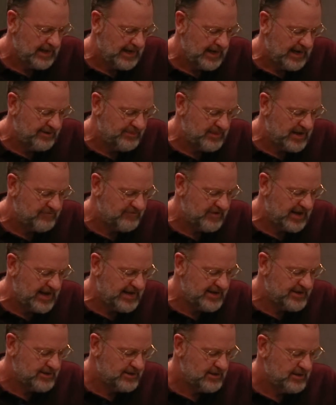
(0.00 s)
and they've
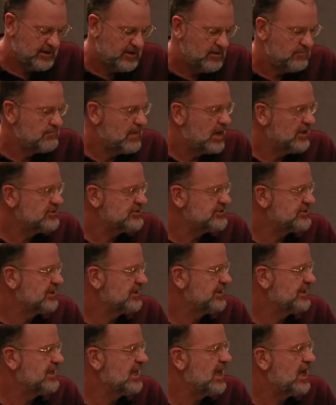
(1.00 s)
had
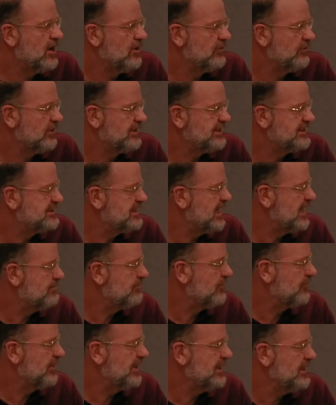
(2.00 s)
mostly only
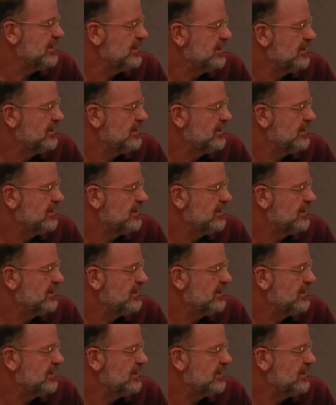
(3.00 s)
temporary,